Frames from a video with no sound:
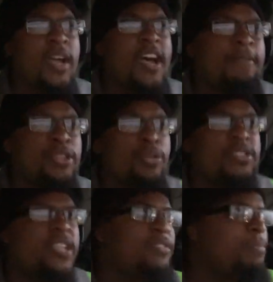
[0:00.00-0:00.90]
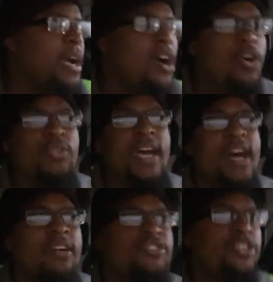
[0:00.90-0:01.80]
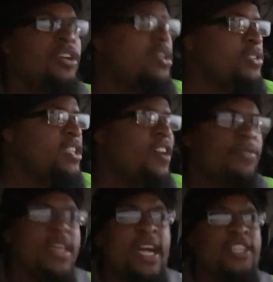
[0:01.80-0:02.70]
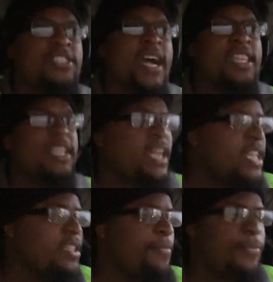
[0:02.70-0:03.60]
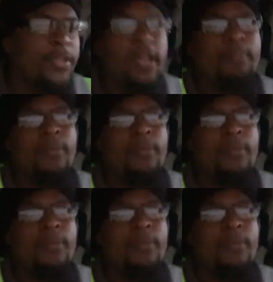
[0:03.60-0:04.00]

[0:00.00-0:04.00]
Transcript: Been doing stuff to my own house, stuff that I can just kind of get in and flip.